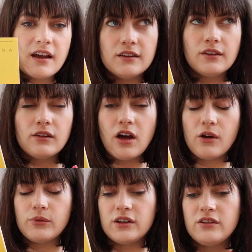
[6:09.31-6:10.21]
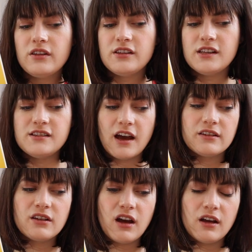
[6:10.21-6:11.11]
deals a lot with the
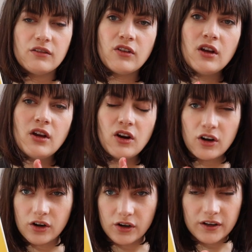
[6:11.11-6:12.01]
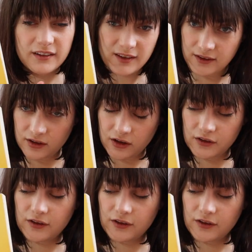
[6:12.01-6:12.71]
death of her sister.